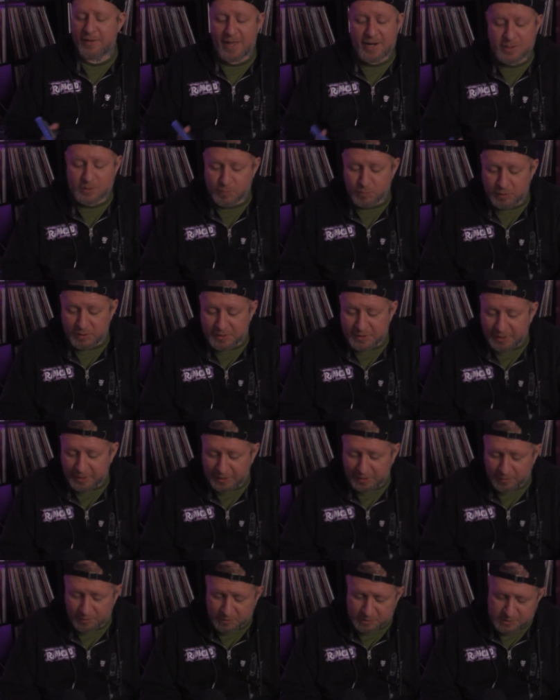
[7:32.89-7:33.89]
That is
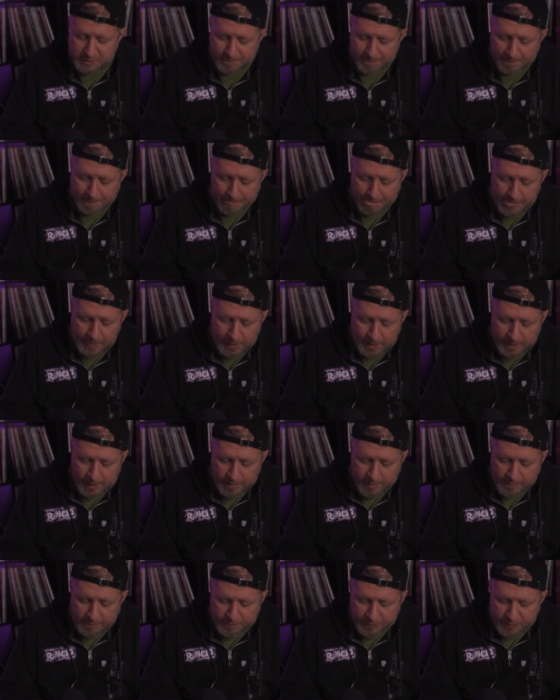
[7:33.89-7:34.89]
ridiculous.
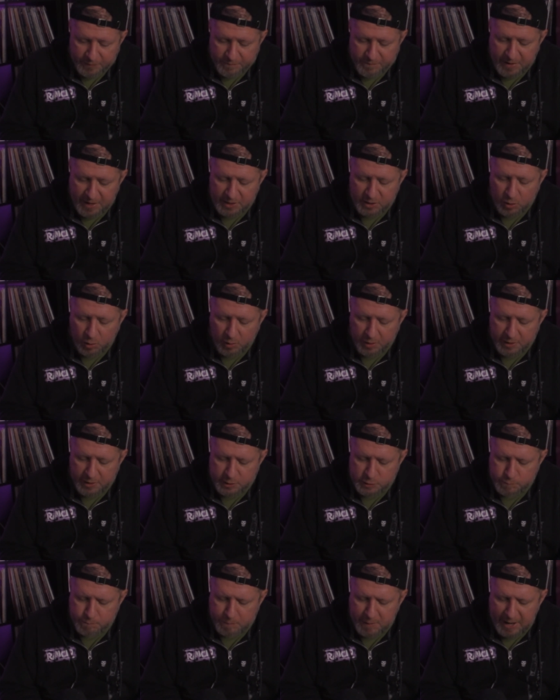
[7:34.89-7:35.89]
Fangoria
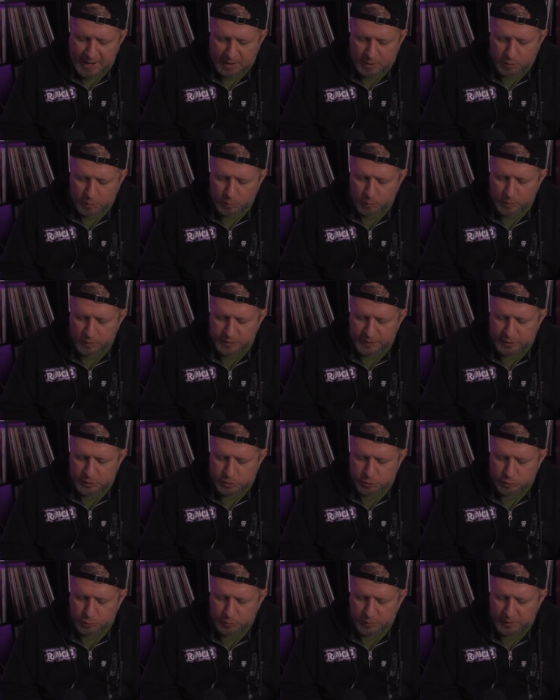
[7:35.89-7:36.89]
is back with a
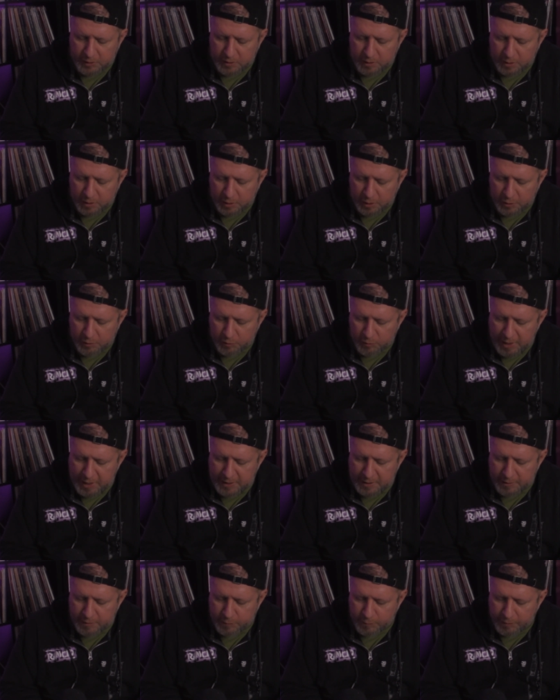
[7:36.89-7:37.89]
truly
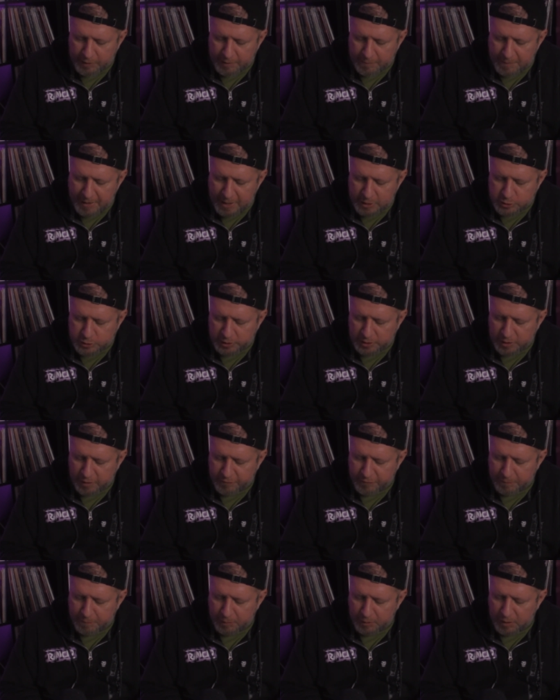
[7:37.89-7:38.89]
unrated reimagining
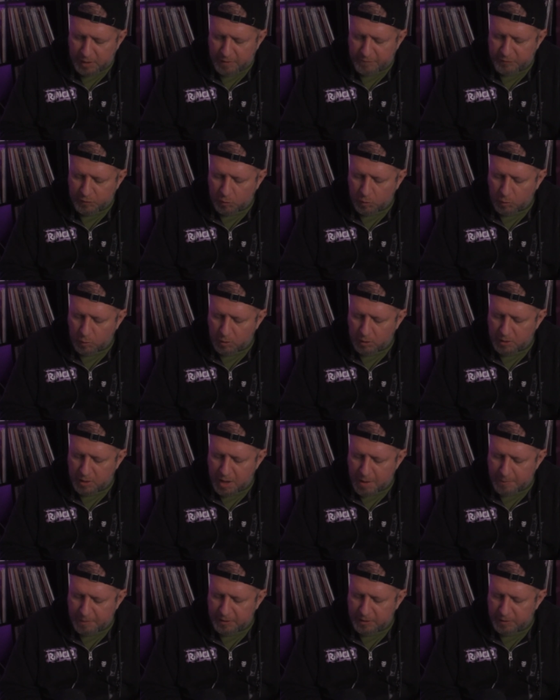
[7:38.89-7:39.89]
of the beloved horror
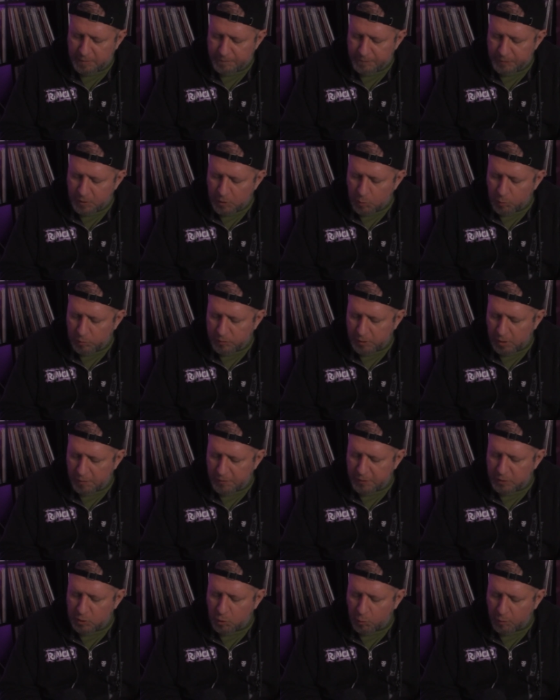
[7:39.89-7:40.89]
comedy with all
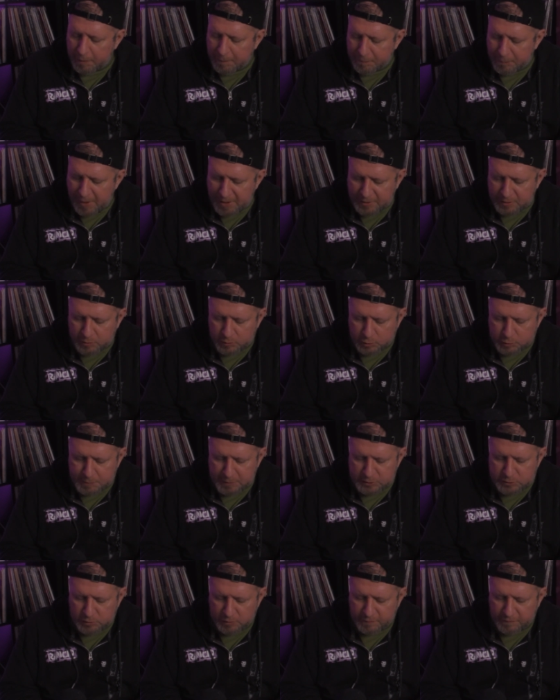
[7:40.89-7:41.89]
the gory practical
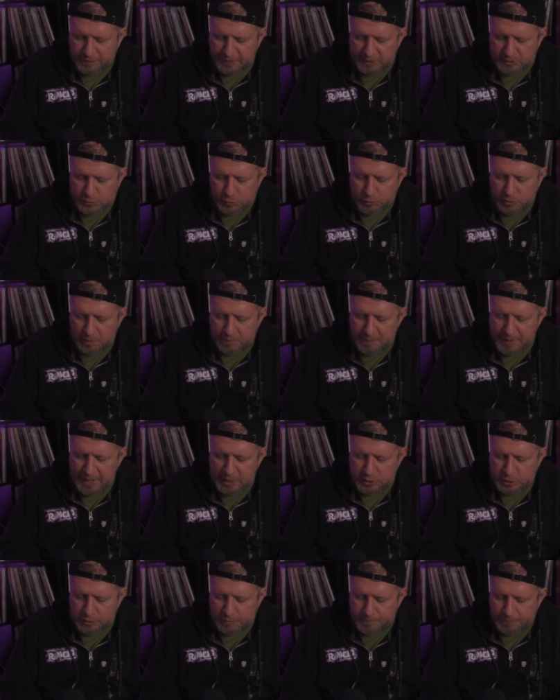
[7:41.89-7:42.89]
special effects you can
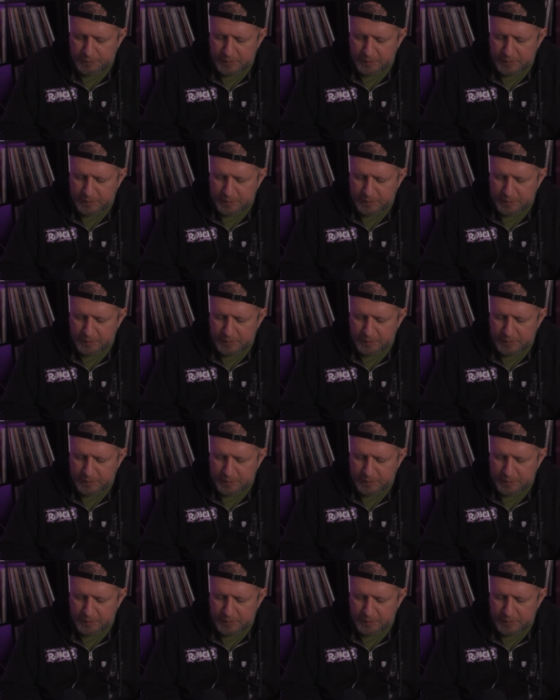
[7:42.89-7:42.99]
imagine.